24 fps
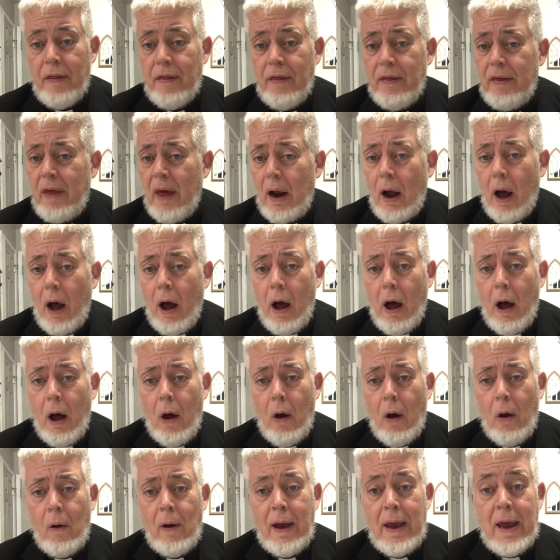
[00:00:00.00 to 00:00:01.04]
that
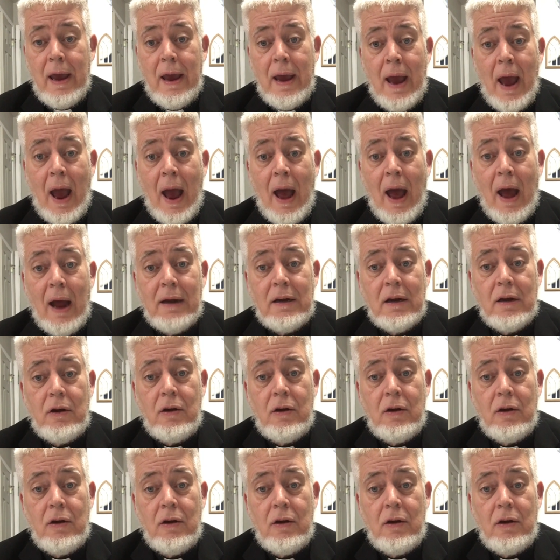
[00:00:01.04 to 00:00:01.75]
all he had to